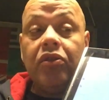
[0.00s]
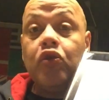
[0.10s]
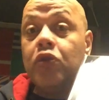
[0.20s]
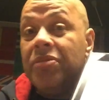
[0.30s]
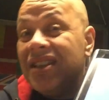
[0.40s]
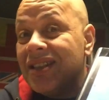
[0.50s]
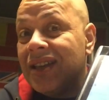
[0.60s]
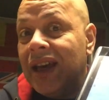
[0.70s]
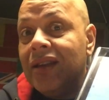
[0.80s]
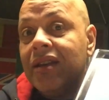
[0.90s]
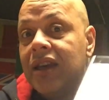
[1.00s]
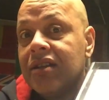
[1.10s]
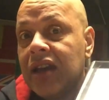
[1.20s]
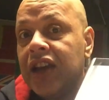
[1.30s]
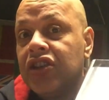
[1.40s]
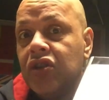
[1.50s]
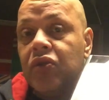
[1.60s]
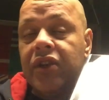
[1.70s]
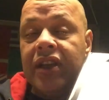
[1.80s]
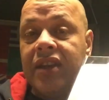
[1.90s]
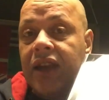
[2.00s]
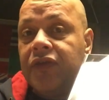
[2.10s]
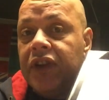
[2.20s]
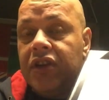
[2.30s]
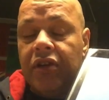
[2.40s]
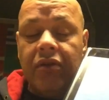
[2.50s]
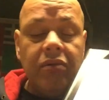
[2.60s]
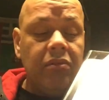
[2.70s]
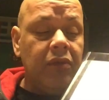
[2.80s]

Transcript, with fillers: could be scanned, as I showed in that video.